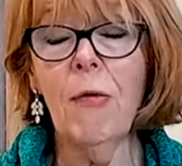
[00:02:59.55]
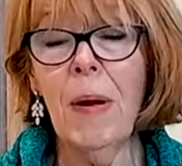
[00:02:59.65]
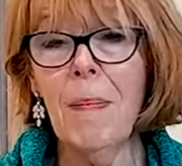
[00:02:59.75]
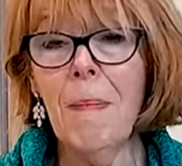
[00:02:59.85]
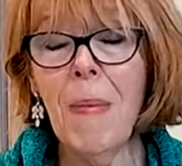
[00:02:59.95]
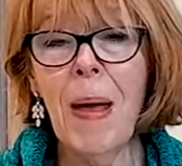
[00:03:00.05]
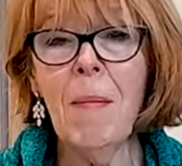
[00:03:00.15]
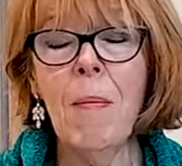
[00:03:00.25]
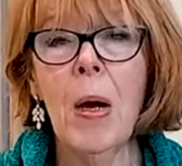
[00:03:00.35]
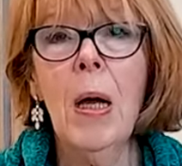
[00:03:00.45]

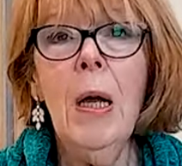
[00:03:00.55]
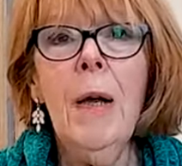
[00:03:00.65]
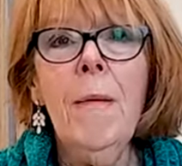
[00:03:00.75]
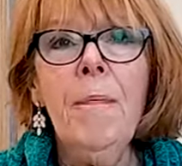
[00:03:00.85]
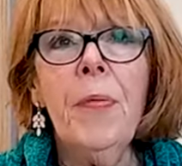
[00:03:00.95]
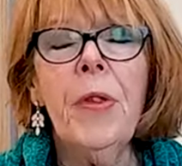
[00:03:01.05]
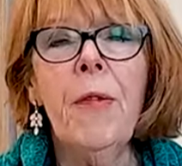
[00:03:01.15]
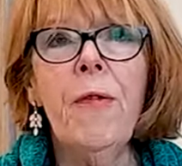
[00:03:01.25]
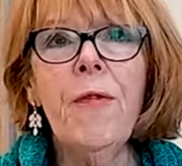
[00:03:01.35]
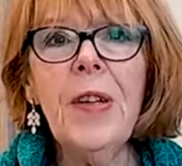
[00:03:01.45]
remember the
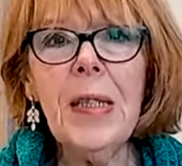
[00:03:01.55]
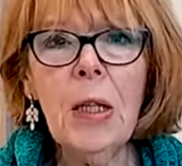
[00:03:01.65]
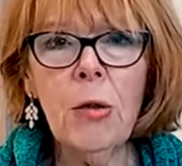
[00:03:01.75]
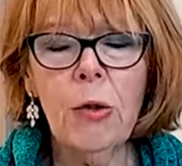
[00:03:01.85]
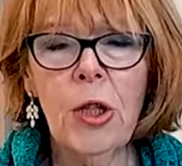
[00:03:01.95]
physical